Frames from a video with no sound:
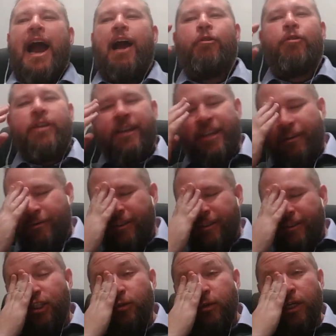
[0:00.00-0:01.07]
irony of the
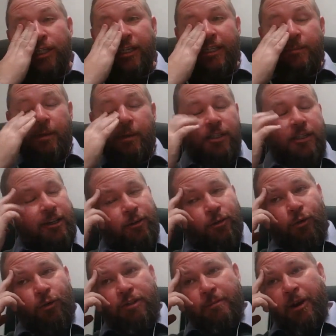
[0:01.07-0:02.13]
situation, especially in
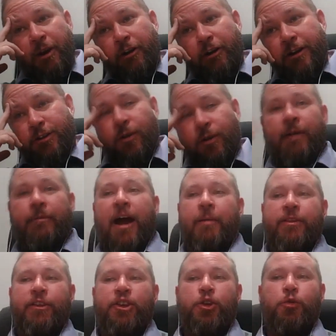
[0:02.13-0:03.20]
North America. So I'm
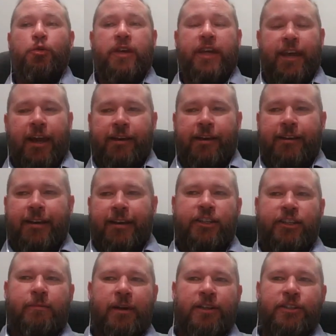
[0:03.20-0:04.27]
in the UK. I didn't
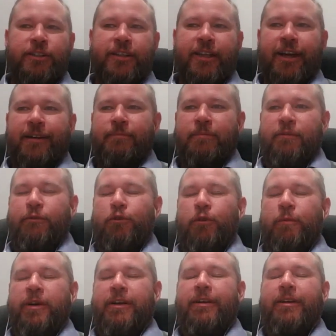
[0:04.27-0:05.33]
actually mention that before,
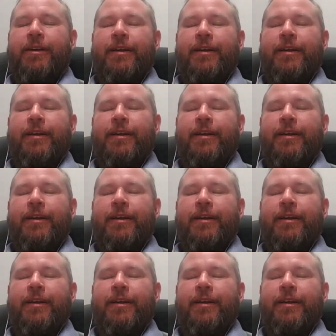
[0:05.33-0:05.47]
but